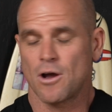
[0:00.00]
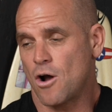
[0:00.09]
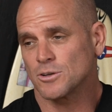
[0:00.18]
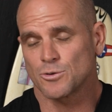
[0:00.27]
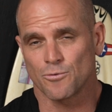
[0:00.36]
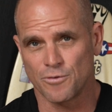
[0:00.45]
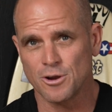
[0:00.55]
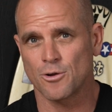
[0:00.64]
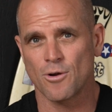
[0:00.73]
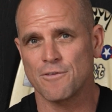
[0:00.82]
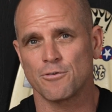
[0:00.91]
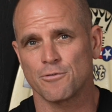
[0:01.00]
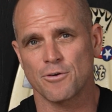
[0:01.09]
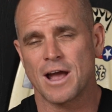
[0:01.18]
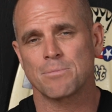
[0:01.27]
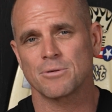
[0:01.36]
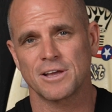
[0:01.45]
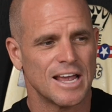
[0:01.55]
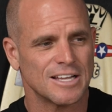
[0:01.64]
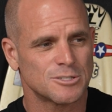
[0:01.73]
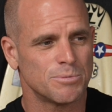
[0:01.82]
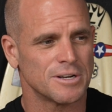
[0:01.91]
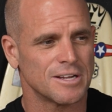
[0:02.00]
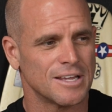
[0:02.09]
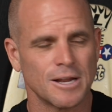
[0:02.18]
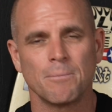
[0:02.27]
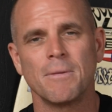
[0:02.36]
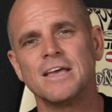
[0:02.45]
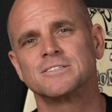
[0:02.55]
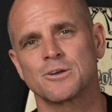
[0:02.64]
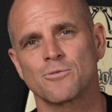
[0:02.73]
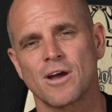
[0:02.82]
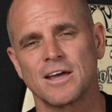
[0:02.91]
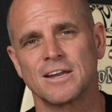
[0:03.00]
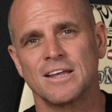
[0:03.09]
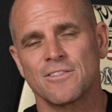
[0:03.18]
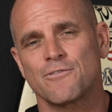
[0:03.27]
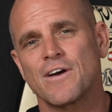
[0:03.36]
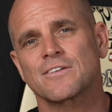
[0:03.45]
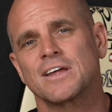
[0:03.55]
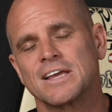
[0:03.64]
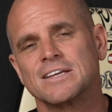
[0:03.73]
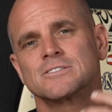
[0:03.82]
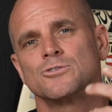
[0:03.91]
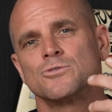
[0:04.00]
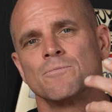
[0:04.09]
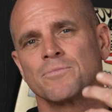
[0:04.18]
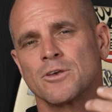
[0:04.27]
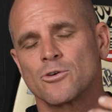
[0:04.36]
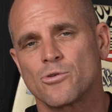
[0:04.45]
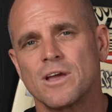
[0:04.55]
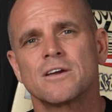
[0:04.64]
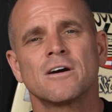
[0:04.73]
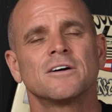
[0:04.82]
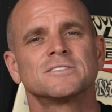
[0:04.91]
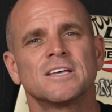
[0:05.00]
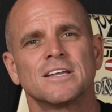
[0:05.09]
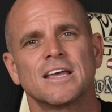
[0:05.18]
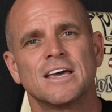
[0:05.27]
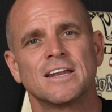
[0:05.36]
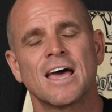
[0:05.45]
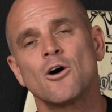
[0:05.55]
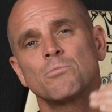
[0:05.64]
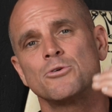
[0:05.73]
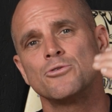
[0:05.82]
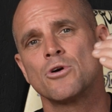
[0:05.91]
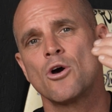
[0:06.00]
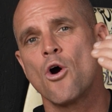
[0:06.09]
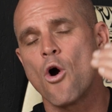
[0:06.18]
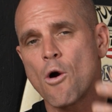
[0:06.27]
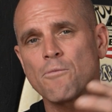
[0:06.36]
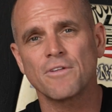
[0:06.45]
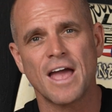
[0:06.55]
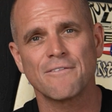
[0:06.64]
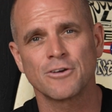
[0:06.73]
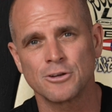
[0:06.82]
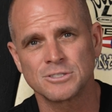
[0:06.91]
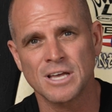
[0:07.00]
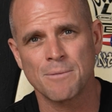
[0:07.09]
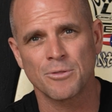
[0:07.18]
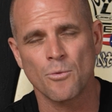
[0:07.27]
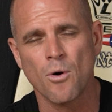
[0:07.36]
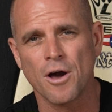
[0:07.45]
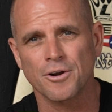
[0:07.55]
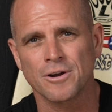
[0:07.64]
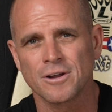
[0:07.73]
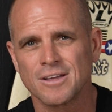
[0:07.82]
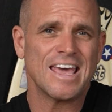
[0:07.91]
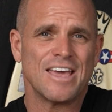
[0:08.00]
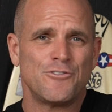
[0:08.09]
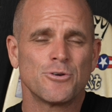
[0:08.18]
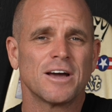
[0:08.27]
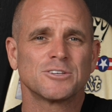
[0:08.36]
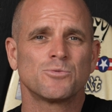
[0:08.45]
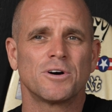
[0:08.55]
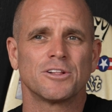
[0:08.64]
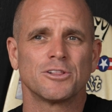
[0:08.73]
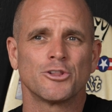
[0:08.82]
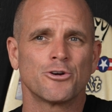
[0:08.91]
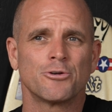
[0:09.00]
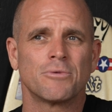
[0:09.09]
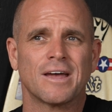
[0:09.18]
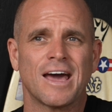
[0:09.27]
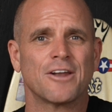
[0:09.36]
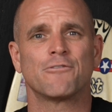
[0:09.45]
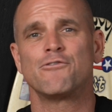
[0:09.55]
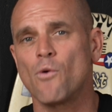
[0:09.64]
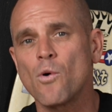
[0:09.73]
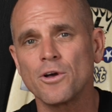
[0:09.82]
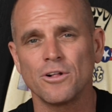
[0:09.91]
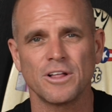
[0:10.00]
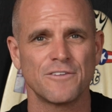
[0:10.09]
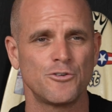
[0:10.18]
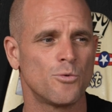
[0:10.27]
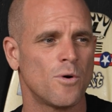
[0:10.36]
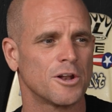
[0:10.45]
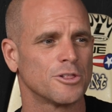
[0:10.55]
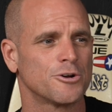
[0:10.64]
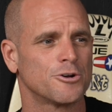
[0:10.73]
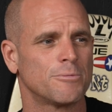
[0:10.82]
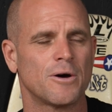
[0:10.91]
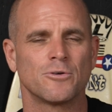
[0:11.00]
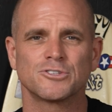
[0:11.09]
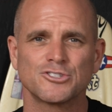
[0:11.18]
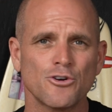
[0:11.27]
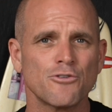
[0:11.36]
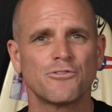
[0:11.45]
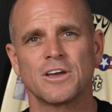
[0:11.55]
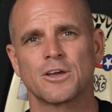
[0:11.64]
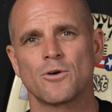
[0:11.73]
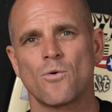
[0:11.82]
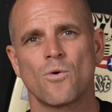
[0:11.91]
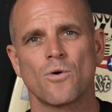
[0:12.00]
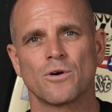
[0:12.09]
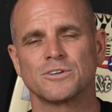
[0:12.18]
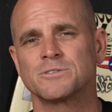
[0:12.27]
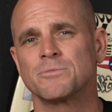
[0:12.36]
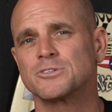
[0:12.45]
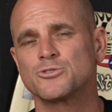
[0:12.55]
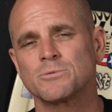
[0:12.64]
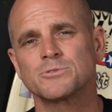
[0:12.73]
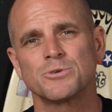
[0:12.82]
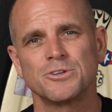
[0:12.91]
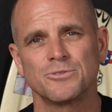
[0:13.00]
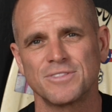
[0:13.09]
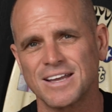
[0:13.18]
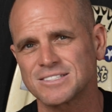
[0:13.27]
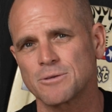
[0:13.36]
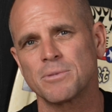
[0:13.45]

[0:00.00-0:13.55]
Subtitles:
also very grateful for Hyperlight. It's been an amazing ride. And the fact that I get to create content and help you hopefully have a good time on the water. If you guys want to learn how to foil, if you want to learn about surfing or some of the trips we do, that's a